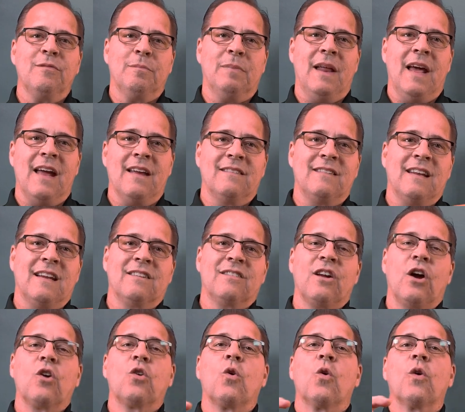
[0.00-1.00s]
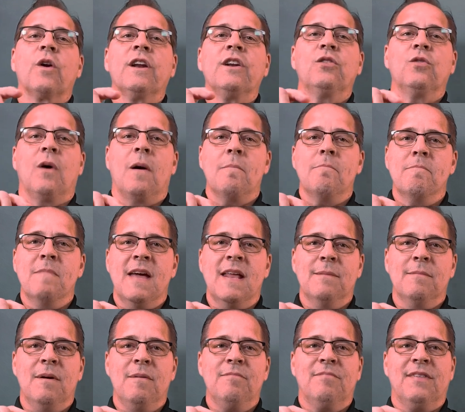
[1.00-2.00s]
plastics according to a
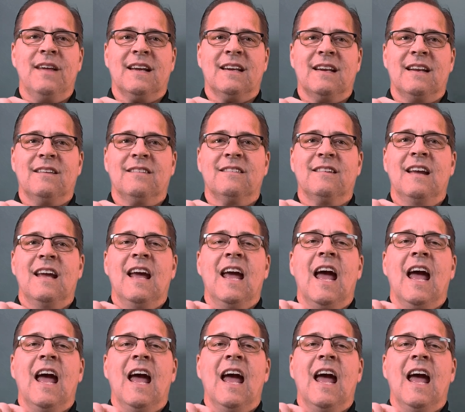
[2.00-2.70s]
minimum thickness